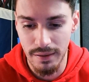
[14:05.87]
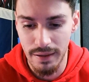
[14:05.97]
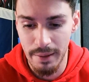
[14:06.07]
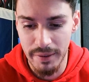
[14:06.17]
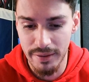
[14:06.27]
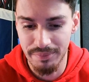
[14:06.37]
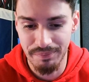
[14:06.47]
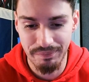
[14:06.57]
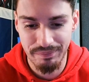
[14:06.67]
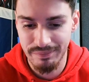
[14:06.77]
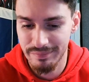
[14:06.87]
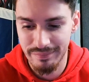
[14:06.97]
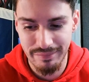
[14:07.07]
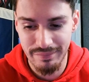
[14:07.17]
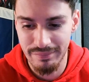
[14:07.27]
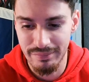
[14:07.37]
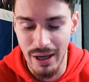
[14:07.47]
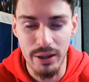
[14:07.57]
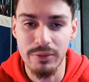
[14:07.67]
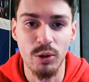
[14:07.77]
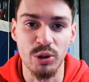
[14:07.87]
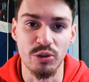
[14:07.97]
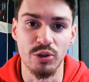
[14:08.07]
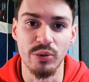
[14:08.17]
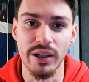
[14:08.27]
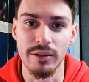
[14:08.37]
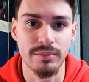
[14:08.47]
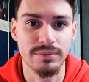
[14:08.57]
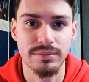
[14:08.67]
I mean, I don't even know what you do there.